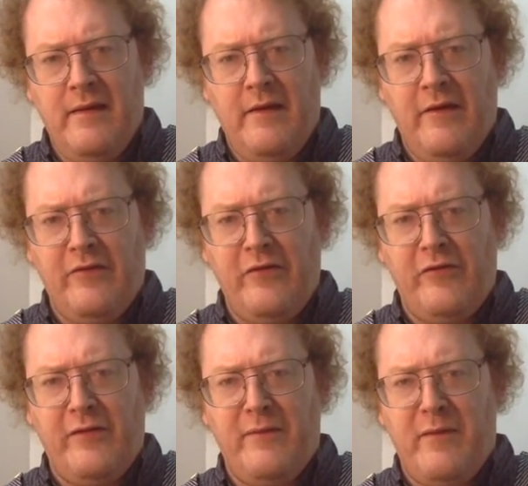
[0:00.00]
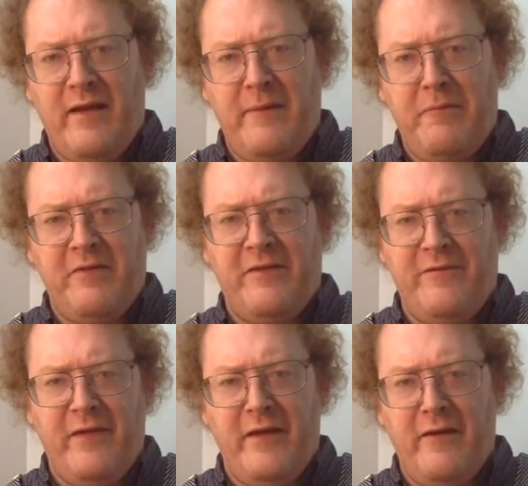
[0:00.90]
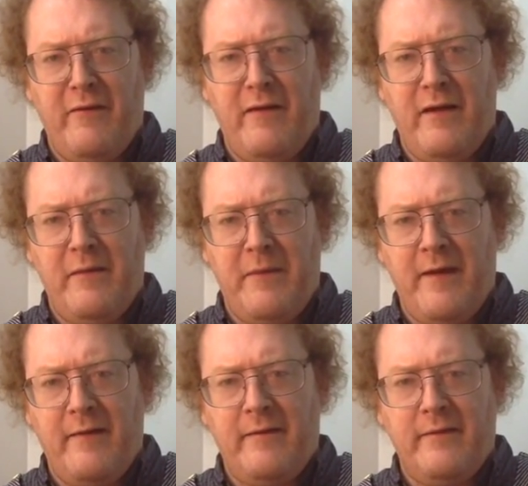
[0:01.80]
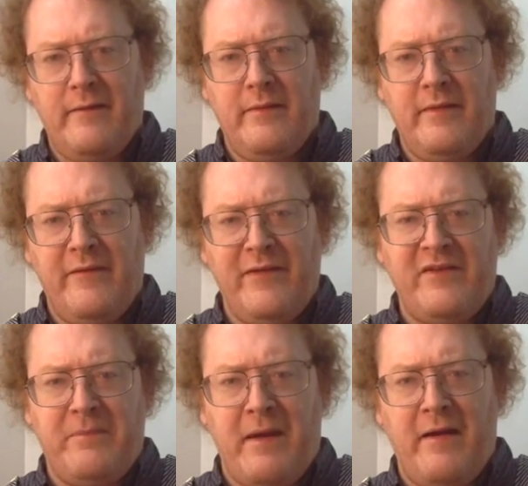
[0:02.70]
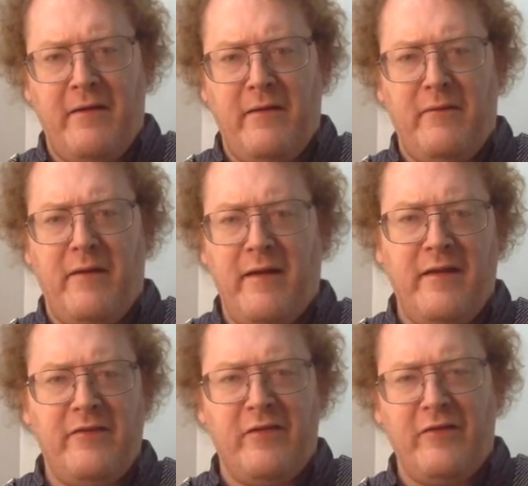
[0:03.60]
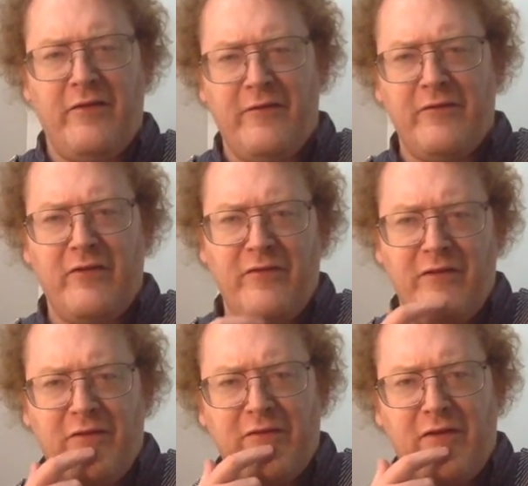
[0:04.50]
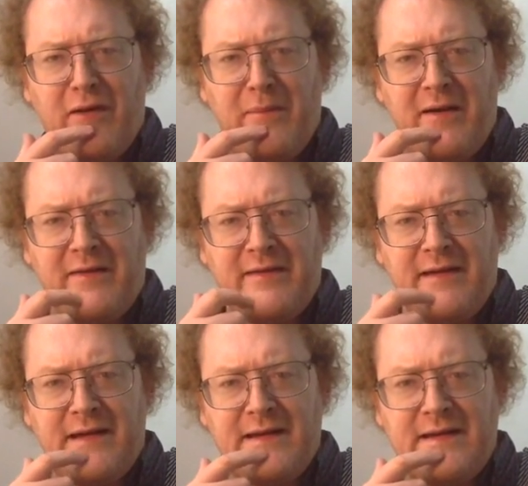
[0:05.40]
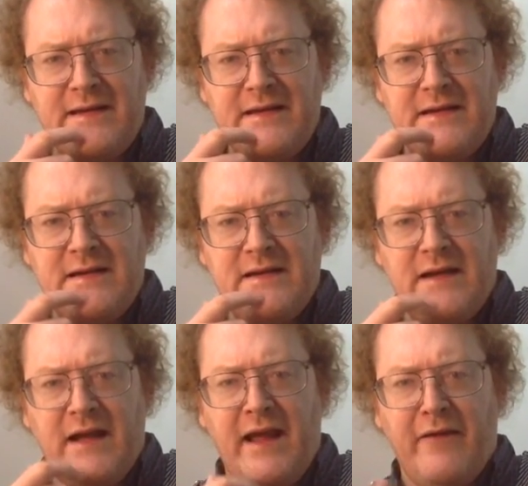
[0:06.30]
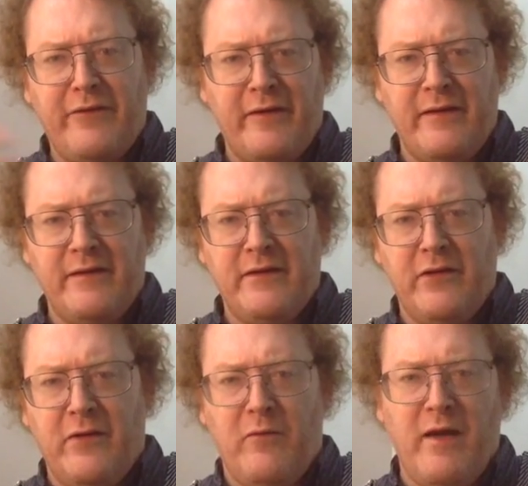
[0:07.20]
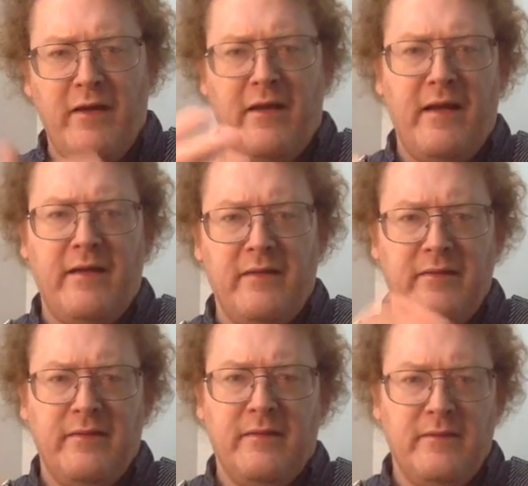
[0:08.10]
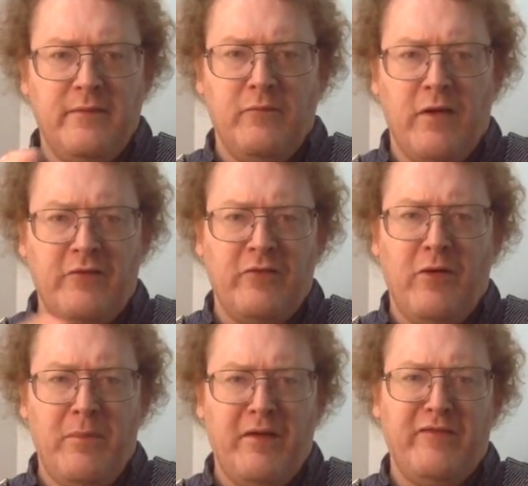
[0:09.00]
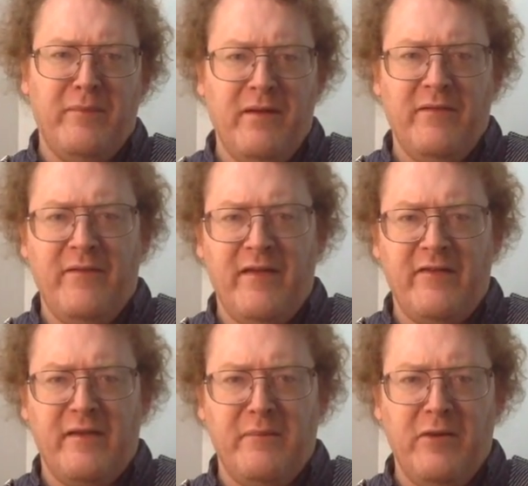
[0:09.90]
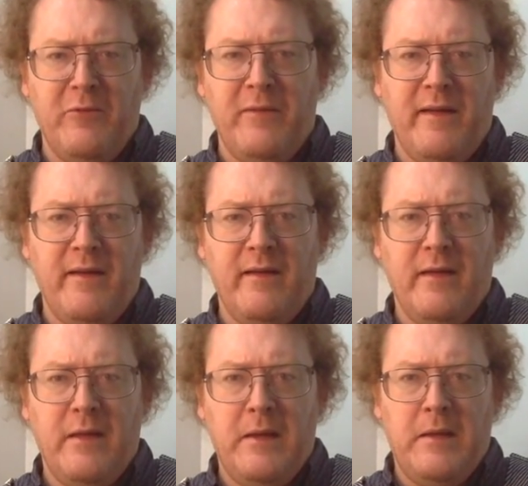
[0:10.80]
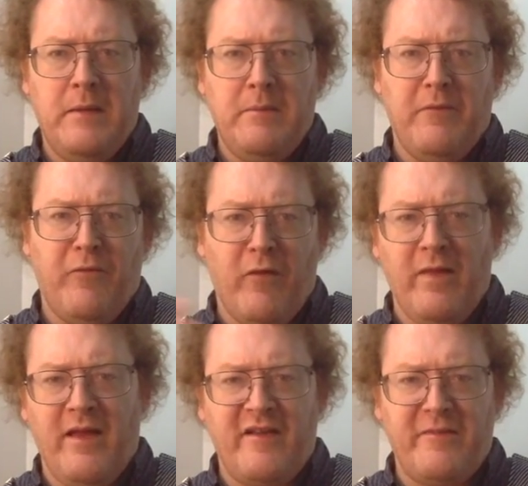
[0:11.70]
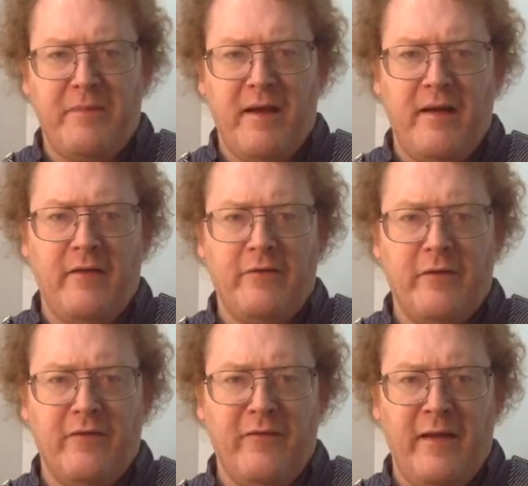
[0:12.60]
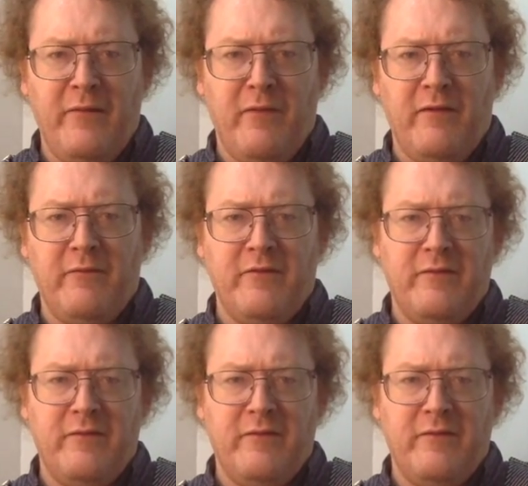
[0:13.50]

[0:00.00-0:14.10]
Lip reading: is usually when I put the video on about it, they've expired already, so I sort of feel sorry about that. I have thought, you know, why don't I watch a whole bunch of movies on Mubi before they expire, so if anyone